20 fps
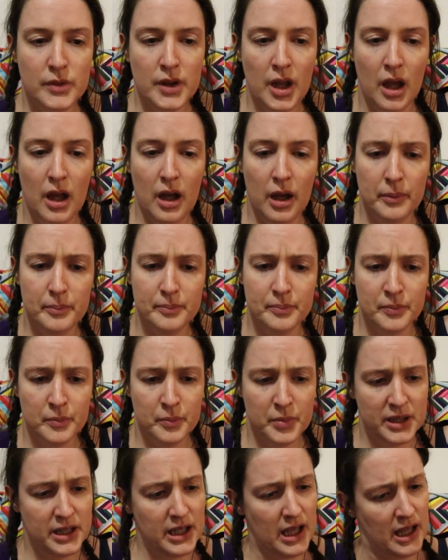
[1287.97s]

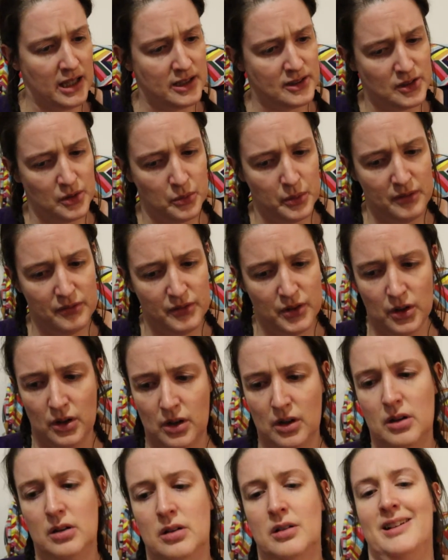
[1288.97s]
But yeah, so we've
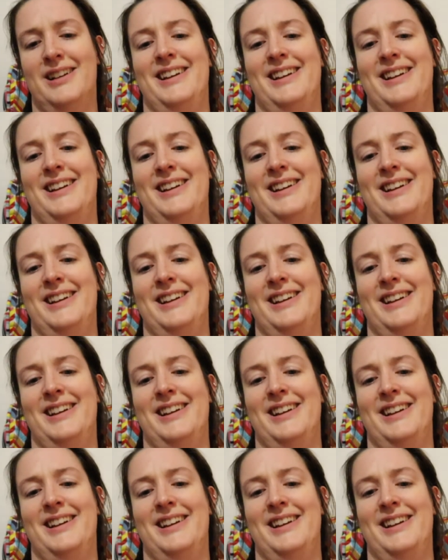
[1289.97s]
got